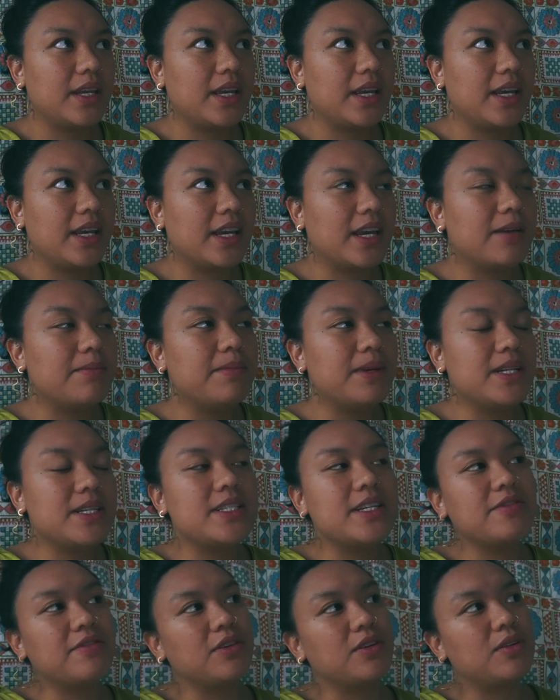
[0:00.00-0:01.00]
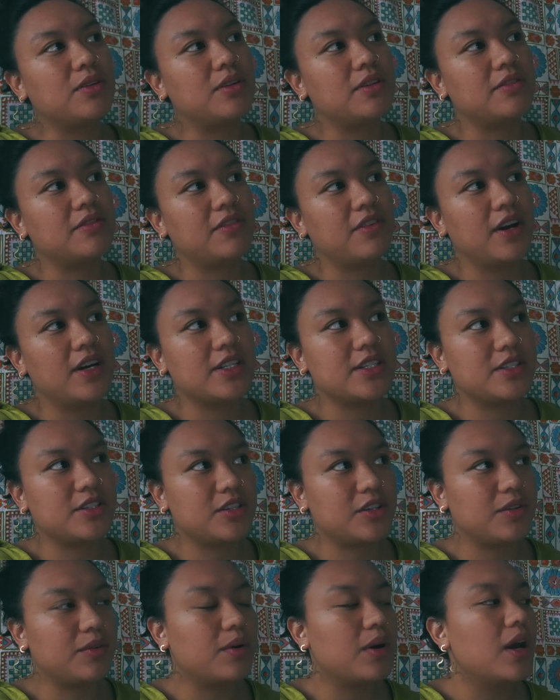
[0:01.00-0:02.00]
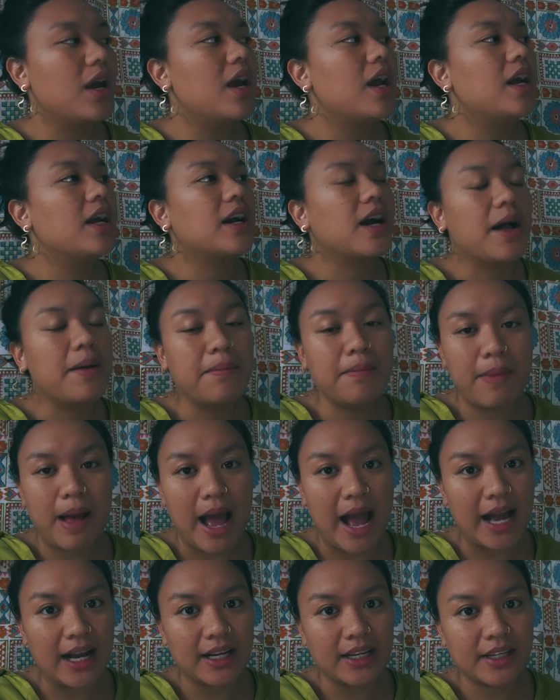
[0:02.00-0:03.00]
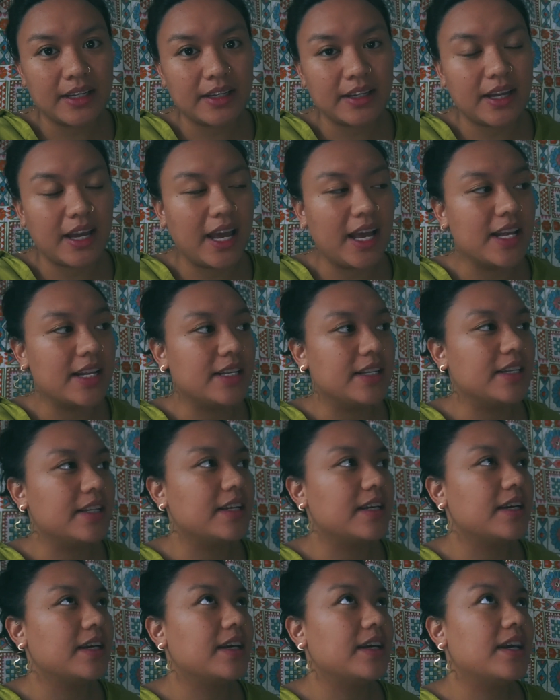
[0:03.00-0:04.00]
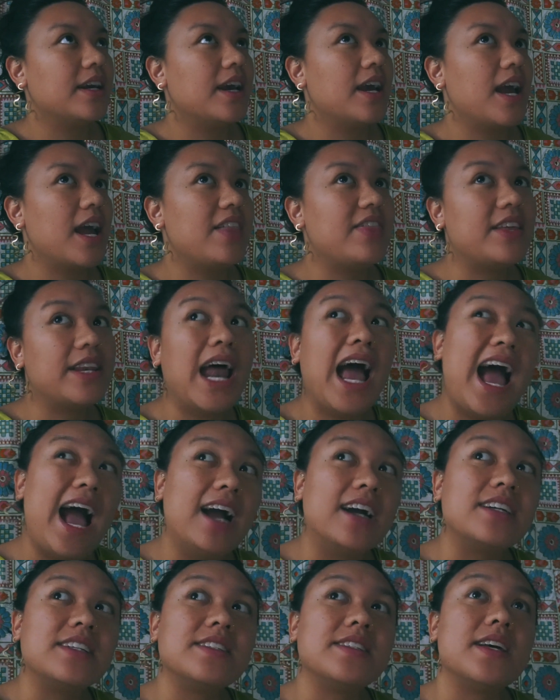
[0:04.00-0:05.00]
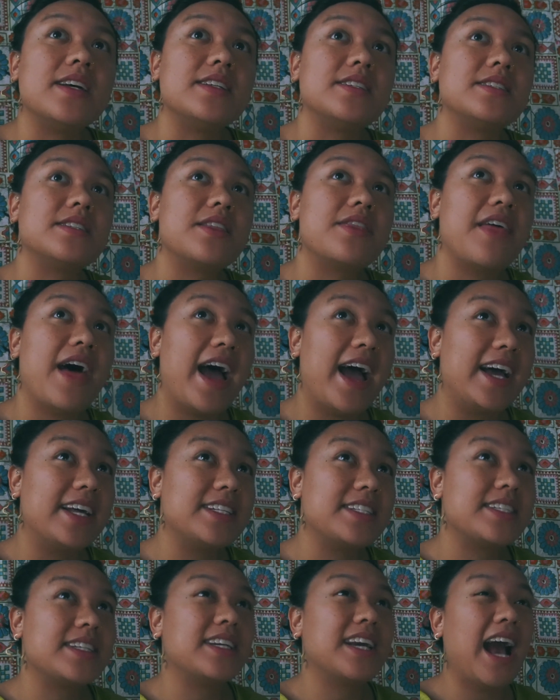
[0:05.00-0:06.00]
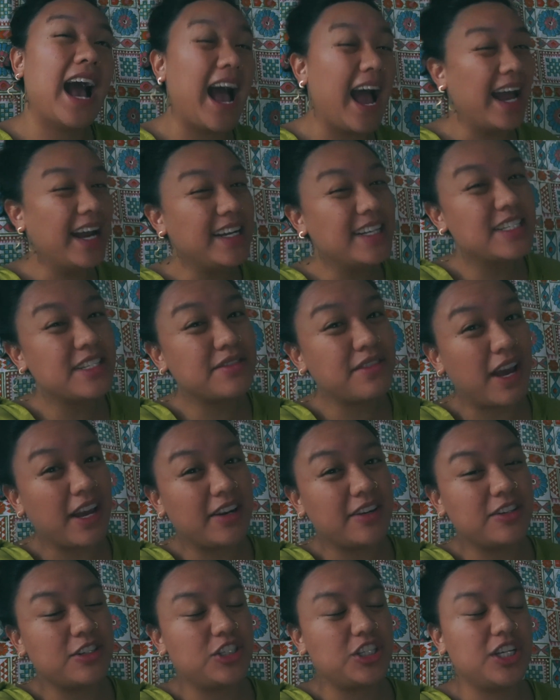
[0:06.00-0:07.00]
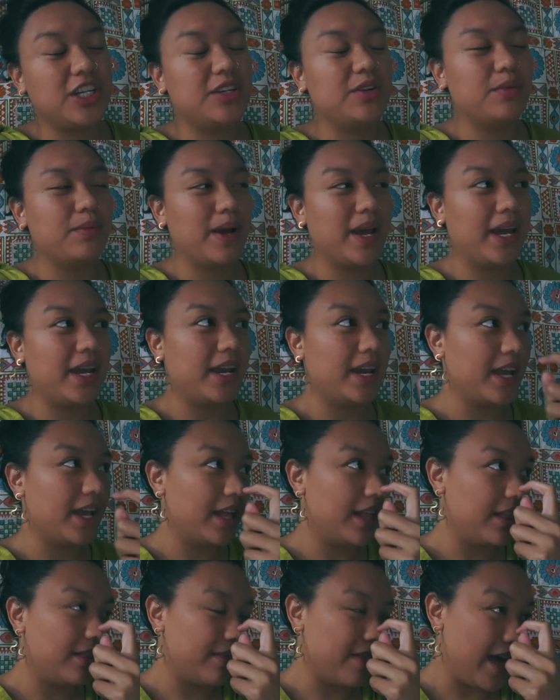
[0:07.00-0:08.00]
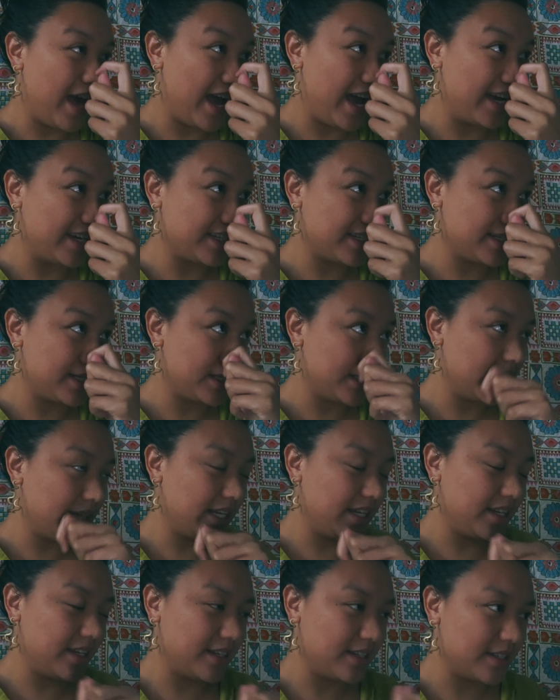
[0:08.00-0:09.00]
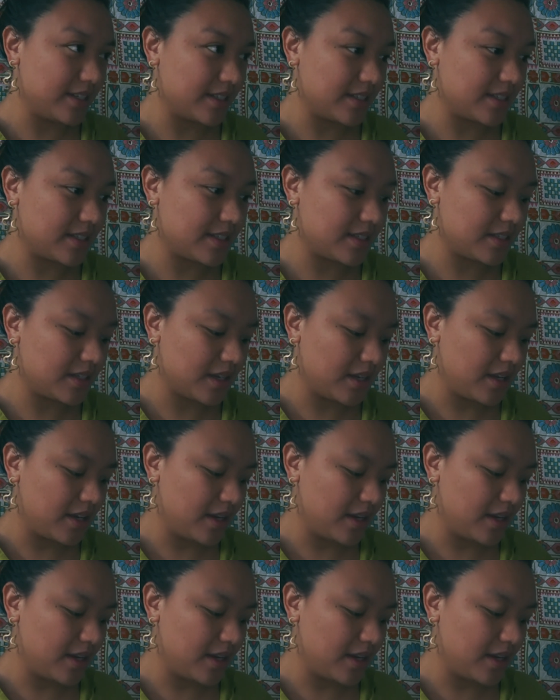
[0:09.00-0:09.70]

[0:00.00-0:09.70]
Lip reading: it can be difficult for us to come back and then access that kind of energy in a way that is